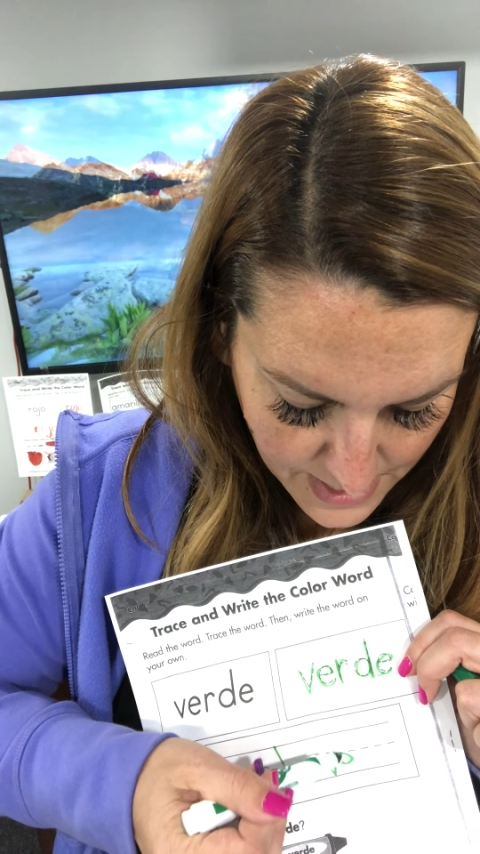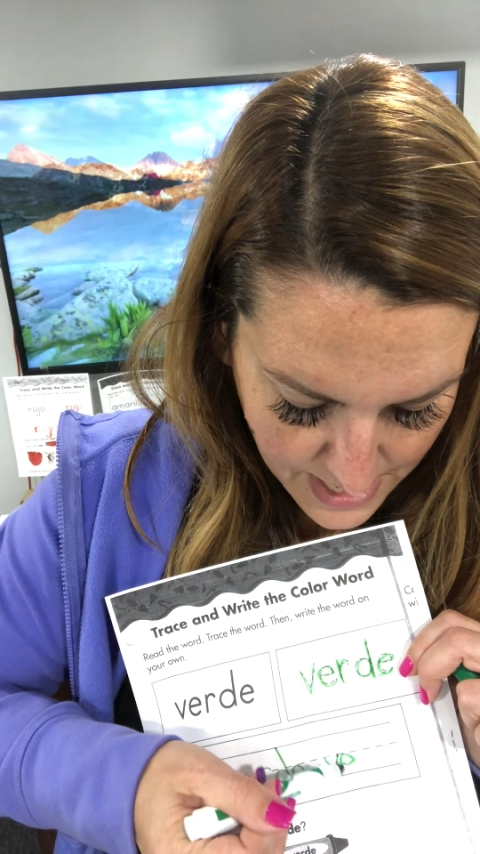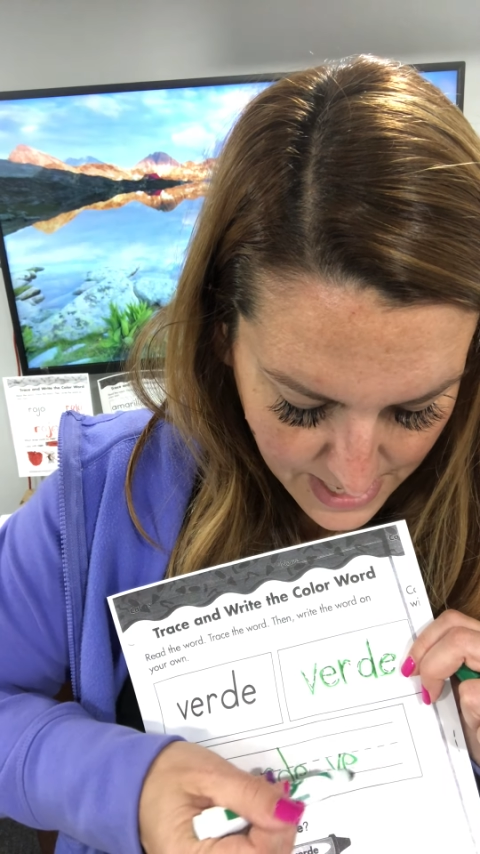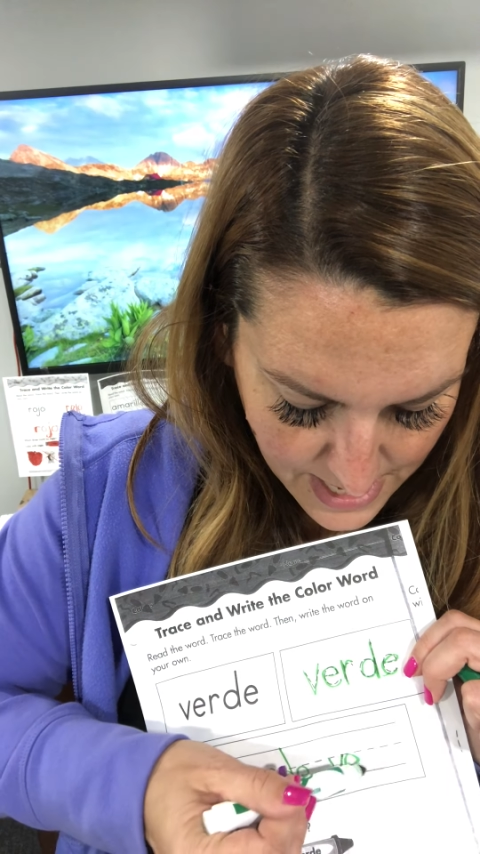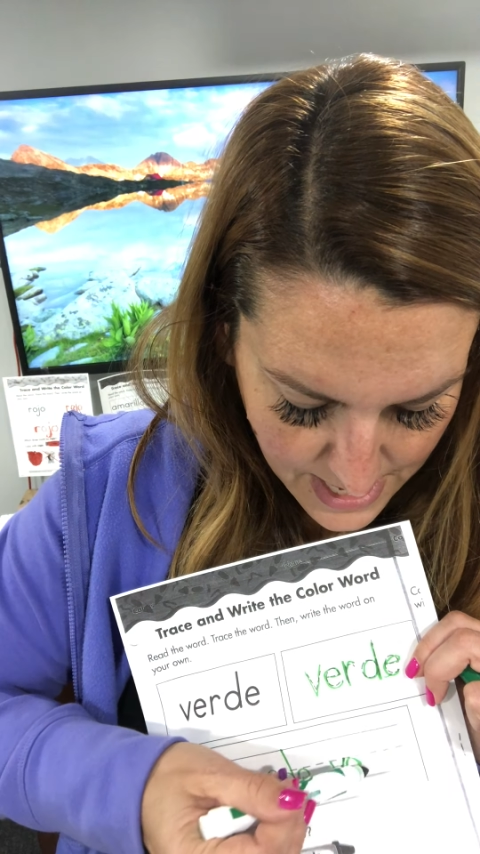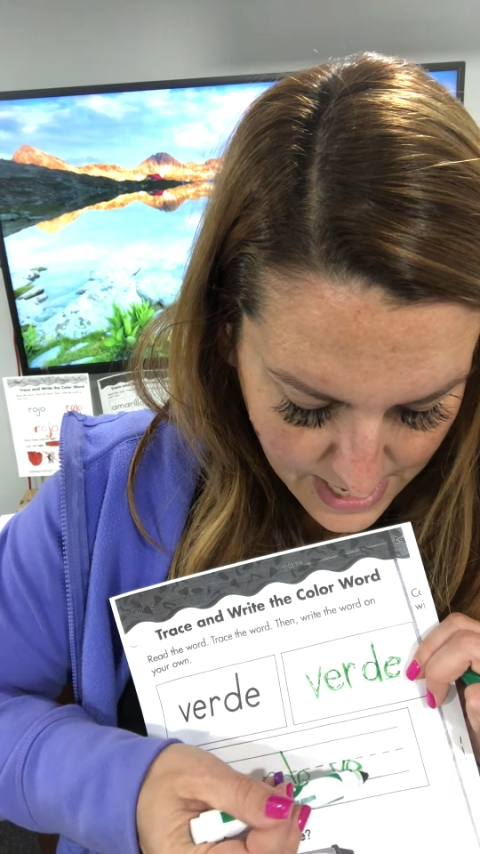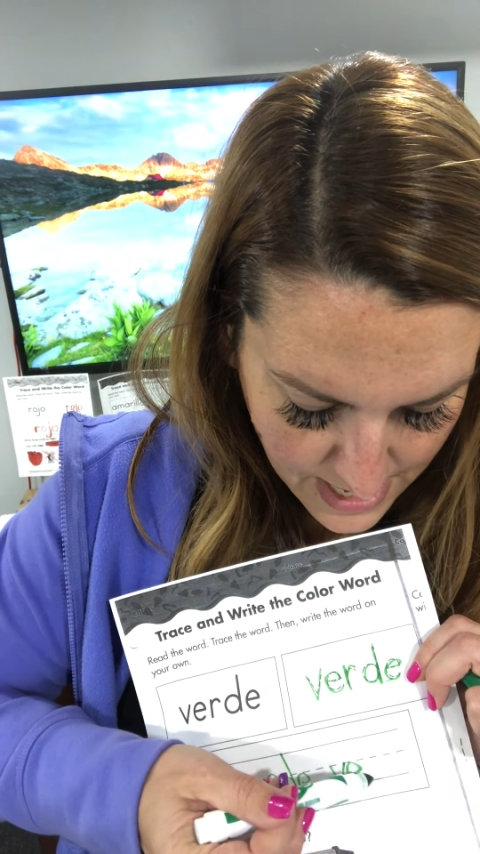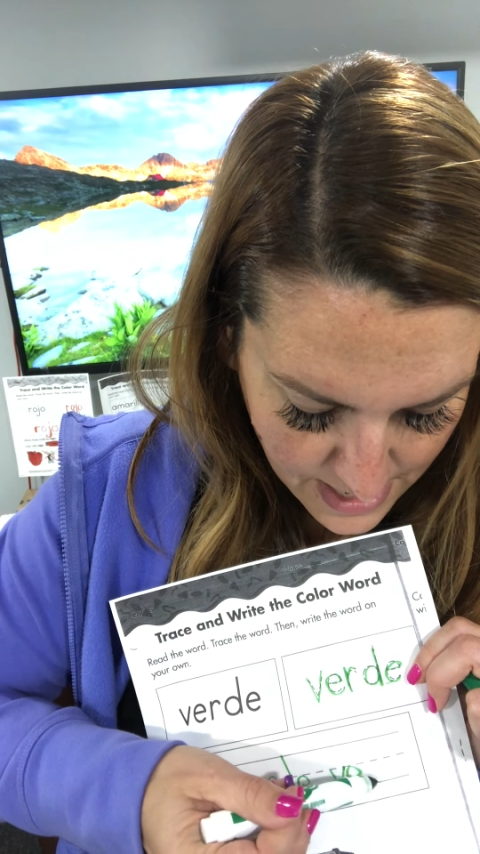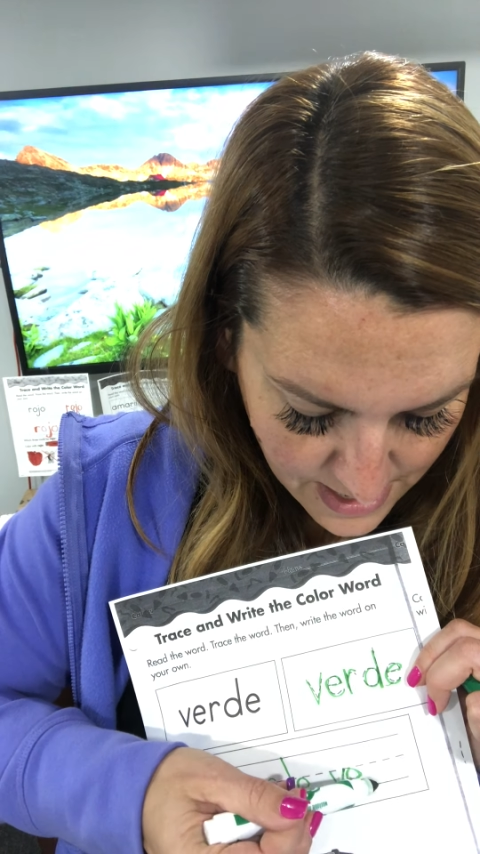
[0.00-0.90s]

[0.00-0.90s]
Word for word: E,